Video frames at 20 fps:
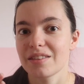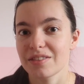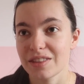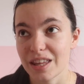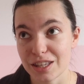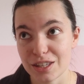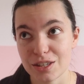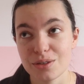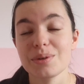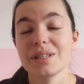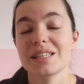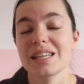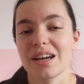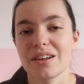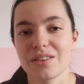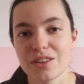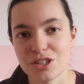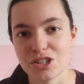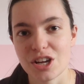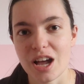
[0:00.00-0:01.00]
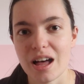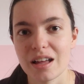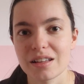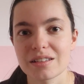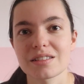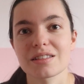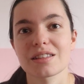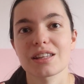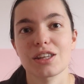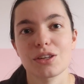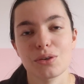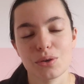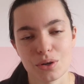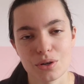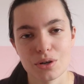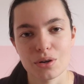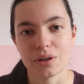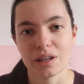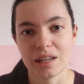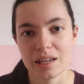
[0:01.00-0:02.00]
that you would tell the child that you
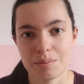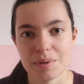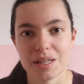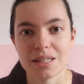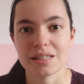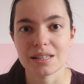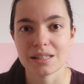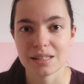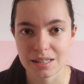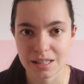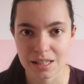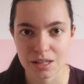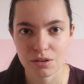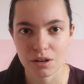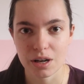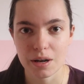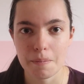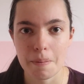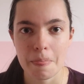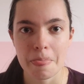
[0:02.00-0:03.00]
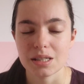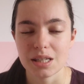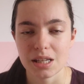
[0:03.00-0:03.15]
cannot keep this a secret.